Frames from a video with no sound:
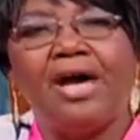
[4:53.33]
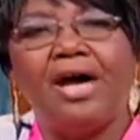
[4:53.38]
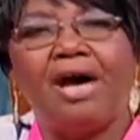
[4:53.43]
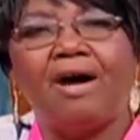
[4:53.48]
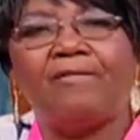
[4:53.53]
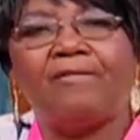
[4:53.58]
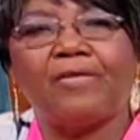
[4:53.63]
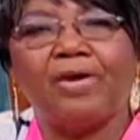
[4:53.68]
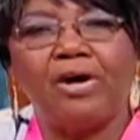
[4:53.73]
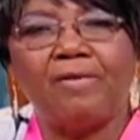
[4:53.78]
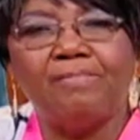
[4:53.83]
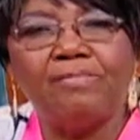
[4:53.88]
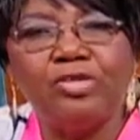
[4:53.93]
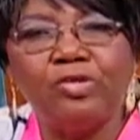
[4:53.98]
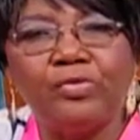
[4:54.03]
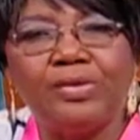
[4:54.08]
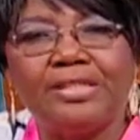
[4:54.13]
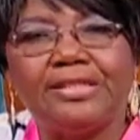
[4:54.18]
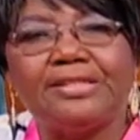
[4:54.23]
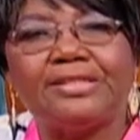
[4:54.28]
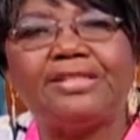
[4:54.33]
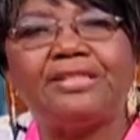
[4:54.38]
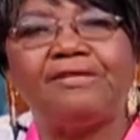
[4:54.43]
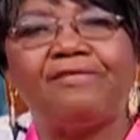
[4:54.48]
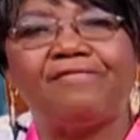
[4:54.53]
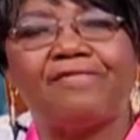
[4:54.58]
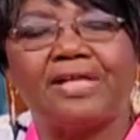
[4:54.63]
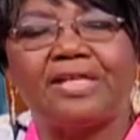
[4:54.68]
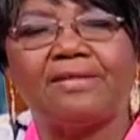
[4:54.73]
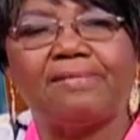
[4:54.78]
of Community
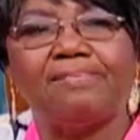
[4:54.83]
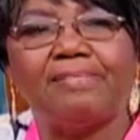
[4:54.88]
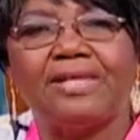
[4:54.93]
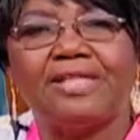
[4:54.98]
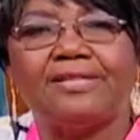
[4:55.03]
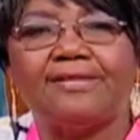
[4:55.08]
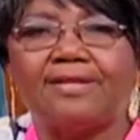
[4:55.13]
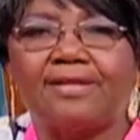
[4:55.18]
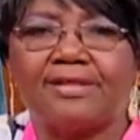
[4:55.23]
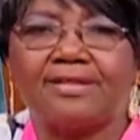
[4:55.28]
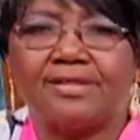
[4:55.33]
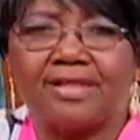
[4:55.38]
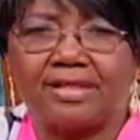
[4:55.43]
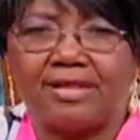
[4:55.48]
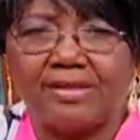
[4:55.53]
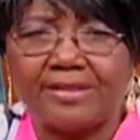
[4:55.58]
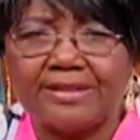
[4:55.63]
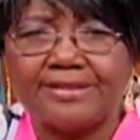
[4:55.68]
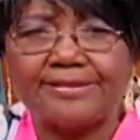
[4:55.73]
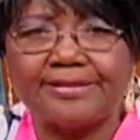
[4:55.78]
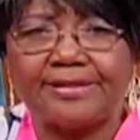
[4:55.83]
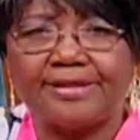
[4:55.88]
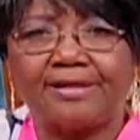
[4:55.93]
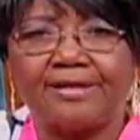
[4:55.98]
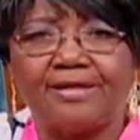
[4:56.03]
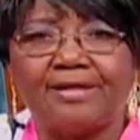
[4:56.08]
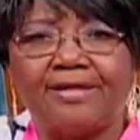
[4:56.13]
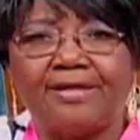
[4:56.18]
Development and Culture,